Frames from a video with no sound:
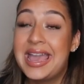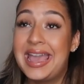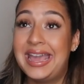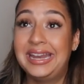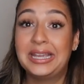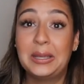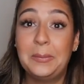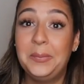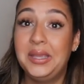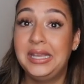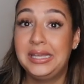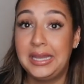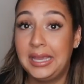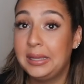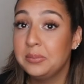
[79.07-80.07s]
And it could be
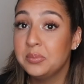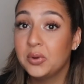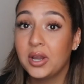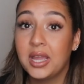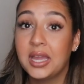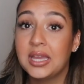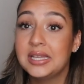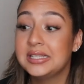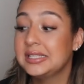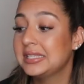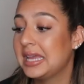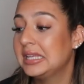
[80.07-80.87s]
name brand.